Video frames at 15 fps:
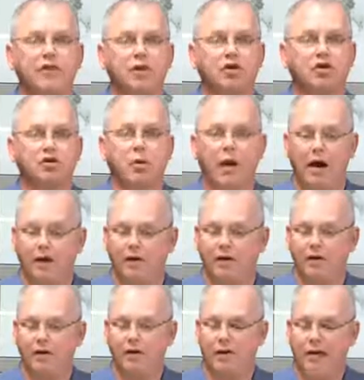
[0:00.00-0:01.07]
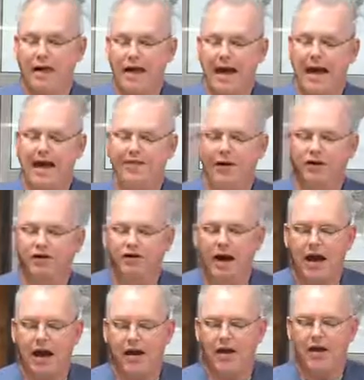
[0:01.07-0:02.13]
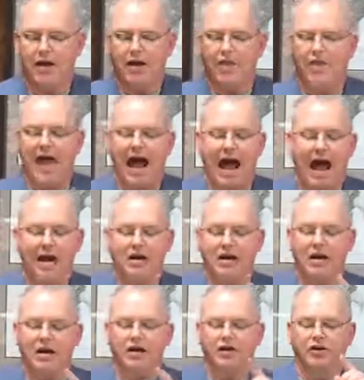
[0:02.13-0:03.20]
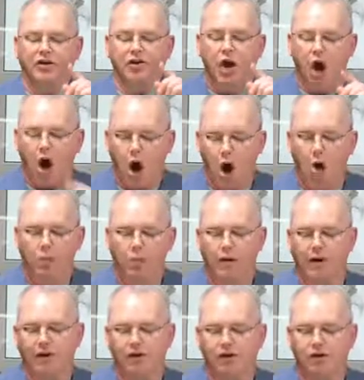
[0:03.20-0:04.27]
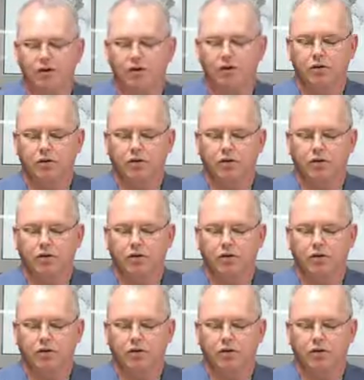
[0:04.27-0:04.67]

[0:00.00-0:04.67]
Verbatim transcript: Verse 12. And they said, That is hopeless.